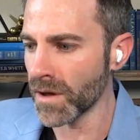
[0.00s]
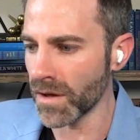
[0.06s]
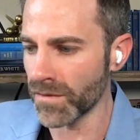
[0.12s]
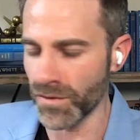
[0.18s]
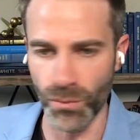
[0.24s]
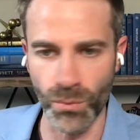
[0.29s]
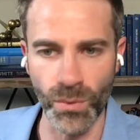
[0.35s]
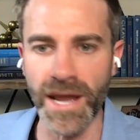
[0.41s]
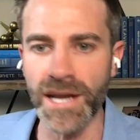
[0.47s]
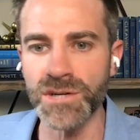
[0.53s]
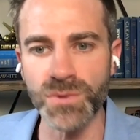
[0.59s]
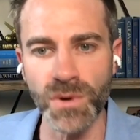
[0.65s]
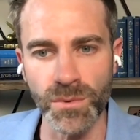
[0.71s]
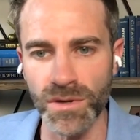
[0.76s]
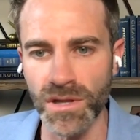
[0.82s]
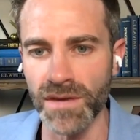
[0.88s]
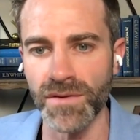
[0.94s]
the ranch
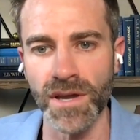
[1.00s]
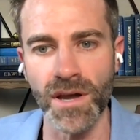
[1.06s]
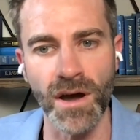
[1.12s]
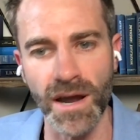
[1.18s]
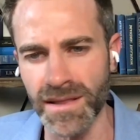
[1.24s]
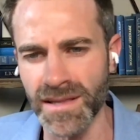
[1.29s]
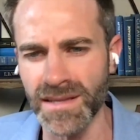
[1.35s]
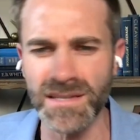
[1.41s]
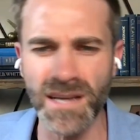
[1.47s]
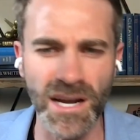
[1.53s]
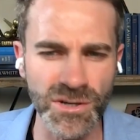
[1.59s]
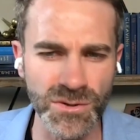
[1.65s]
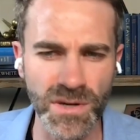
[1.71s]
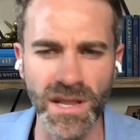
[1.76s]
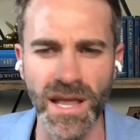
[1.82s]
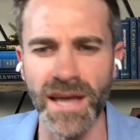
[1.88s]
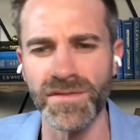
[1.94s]
we were living on in this
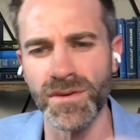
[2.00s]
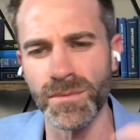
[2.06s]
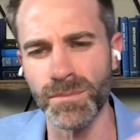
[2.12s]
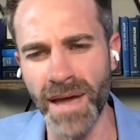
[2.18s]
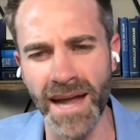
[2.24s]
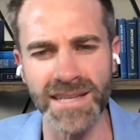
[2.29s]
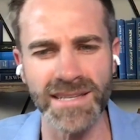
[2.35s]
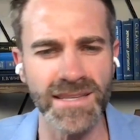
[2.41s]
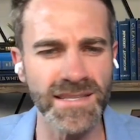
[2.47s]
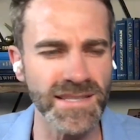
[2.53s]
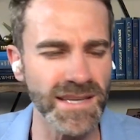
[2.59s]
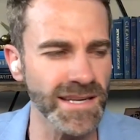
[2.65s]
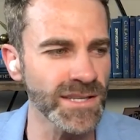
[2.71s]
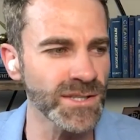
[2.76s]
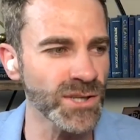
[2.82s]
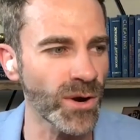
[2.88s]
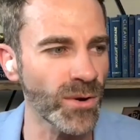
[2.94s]
country life and back to the
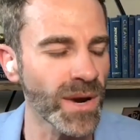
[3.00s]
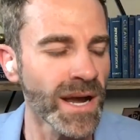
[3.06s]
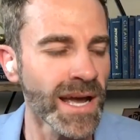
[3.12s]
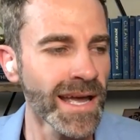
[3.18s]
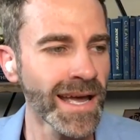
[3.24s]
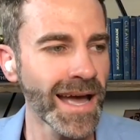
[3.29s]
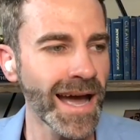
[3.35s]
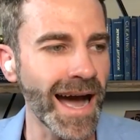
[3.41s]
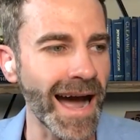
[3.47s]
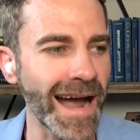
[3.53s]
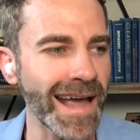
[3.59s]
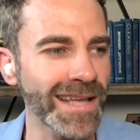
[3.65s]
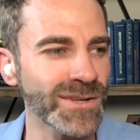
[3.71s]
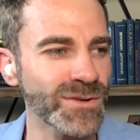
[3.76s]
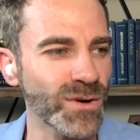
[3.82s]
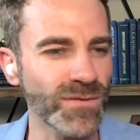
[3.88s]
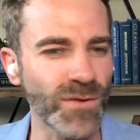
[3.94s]
city. So I
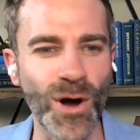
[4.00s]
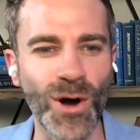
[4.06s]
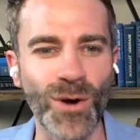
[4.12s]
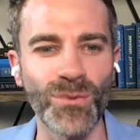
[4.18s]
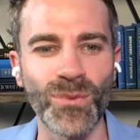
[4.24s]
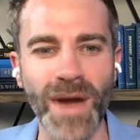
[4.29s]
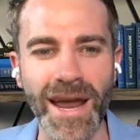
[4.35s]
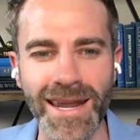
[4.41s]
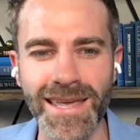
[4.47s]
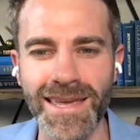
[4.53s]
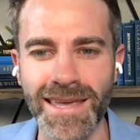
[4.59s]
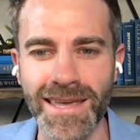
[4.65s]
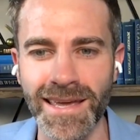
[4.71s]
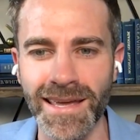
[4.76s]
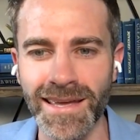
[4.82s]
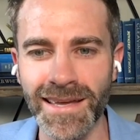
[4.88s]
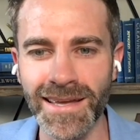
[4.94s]
had sort of
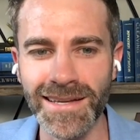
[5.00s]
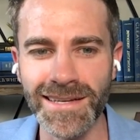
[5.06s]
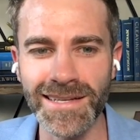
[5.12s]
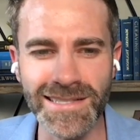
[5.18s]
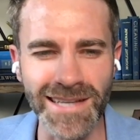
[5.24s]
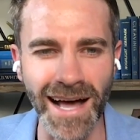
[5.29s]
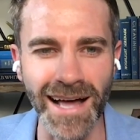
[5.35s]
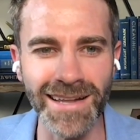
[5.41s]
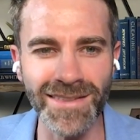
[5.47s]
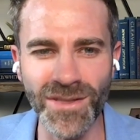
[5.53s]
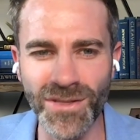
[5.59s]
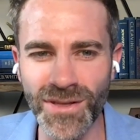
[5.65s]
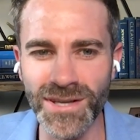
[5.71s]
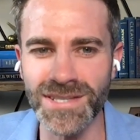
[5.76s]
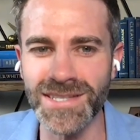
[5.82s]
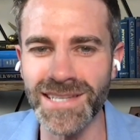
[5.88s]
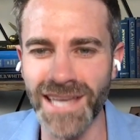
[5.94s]
already done
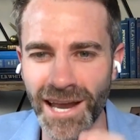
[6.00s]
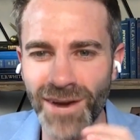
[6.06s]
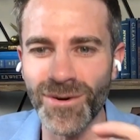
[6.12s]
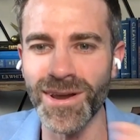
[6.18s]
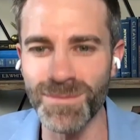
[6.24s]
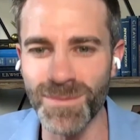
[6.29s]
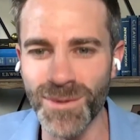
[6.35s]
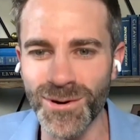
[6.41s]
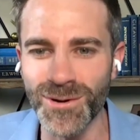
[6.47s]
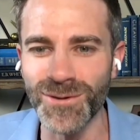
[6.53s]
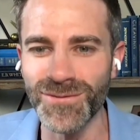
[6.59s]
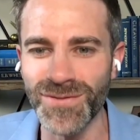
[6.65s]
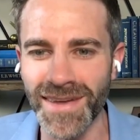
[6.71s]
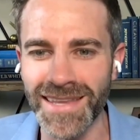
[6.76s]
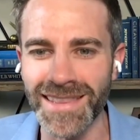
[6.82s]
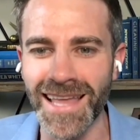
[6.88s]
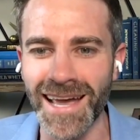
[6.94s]
the scary move
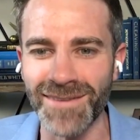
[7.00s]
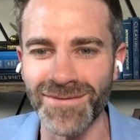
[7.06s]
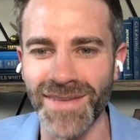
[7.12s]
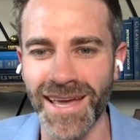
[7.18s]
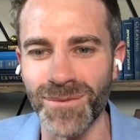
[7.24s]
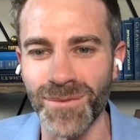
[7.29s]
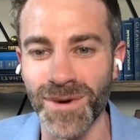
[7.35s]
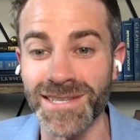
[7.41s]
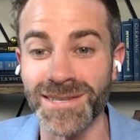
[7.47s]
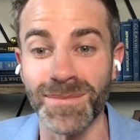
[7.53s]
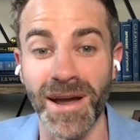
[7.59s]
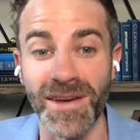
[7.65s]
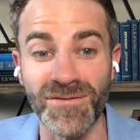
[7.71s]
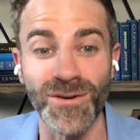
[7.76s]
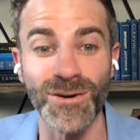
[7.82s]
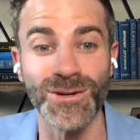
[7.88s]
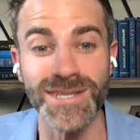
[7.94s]
in life. Like, it wasn't my
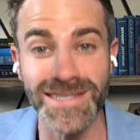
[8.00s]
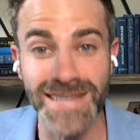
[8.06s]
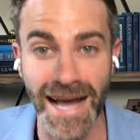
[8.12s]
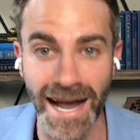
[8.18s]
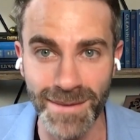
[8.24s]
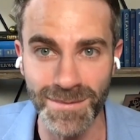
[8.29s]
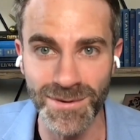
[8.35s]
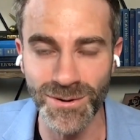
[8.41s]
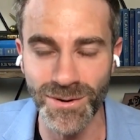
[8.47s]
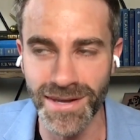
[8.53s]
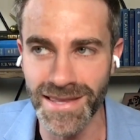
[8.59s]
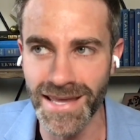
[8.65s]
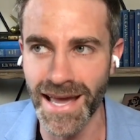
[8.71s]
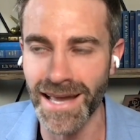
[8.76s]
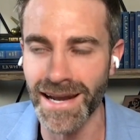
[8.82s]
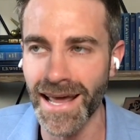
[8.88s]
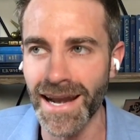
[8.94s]
first time doing
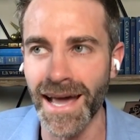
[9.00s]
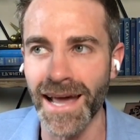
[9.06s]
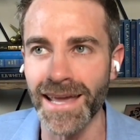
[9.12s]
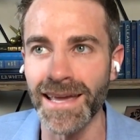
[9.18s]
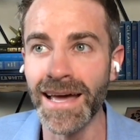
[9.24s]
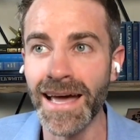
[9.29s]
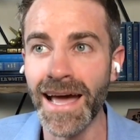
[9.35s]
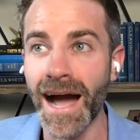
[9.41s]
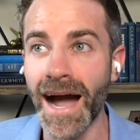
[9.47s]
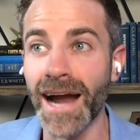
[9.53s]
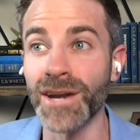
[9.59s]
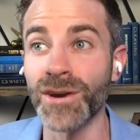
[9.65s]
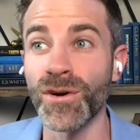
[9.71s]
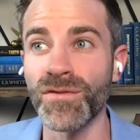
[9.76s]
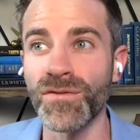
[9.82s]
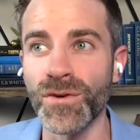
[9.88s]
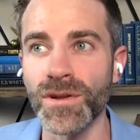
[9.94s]
that. And I
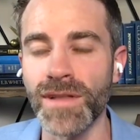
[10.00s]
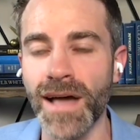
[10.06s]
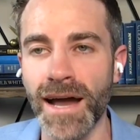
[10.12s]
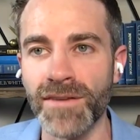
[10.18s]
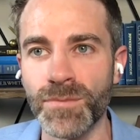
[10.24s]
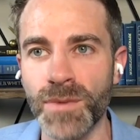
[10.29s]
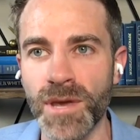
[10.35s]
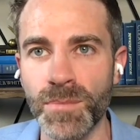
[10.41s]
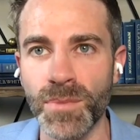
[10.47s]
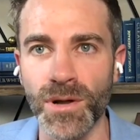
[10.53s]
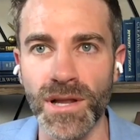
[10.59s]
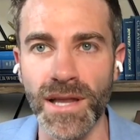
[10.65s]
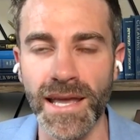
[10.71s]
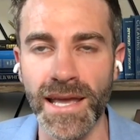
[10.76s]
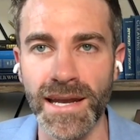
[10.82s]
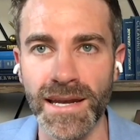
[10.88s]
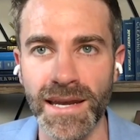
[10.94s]
know for a lot of people,
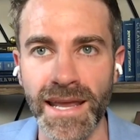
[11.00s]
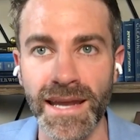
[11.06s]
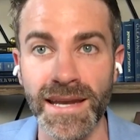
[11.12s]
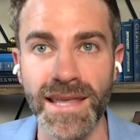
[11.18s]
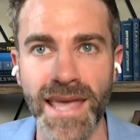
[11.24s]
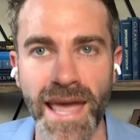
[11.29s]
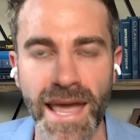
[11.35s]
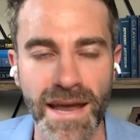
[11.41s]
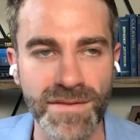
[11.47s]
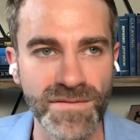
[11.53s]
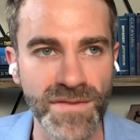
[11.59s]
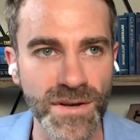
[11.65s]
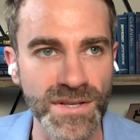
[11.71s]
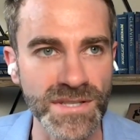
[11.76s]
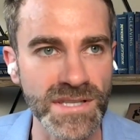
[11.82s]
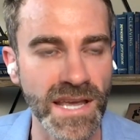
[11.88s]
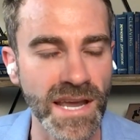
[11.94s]
it can
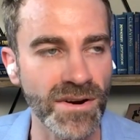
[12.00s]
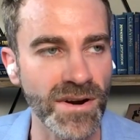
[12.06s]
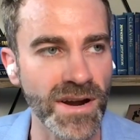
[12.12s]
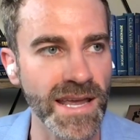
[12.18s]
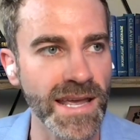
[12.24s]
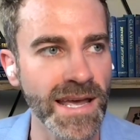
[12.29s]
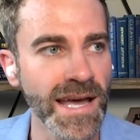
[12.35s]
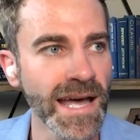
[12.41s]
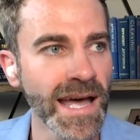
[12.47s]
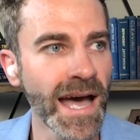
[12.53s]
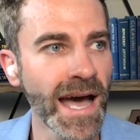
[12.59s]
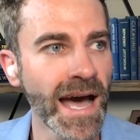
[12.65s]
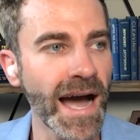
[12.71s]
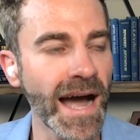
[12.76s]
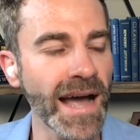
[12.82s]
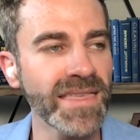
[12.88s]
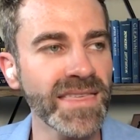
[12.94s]
feel scary.
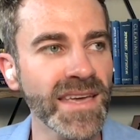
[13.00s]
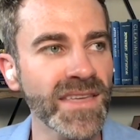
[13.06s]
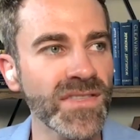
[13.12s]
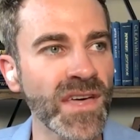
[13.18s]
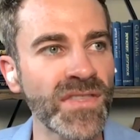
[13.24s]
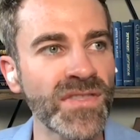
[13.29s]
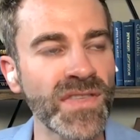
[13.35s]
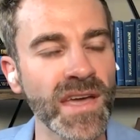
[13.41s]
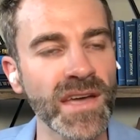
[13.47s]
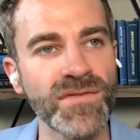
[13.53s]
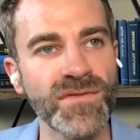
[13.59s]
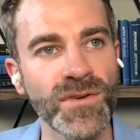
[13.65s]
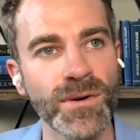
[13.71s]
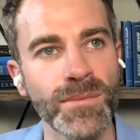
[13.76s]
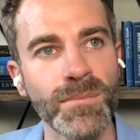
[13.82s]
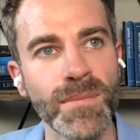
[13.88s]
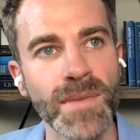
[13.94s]
I think the thing
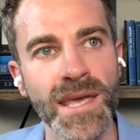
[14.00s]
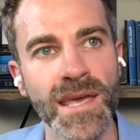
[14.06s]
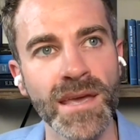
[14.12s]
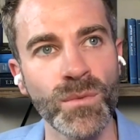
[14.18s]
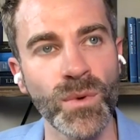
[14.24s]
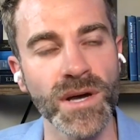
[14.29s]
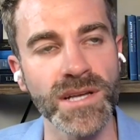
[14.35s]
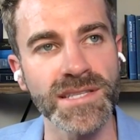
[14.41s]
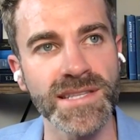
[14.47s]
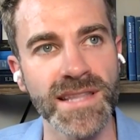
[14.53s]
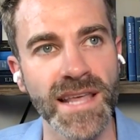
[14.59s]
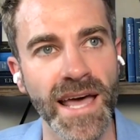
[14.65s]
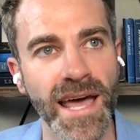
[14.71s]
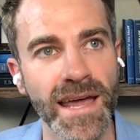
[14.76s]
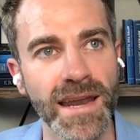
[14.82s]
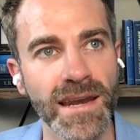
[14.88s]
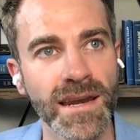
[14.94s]
for me was
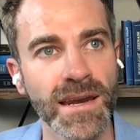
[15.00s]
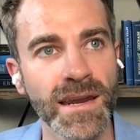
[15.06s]
that,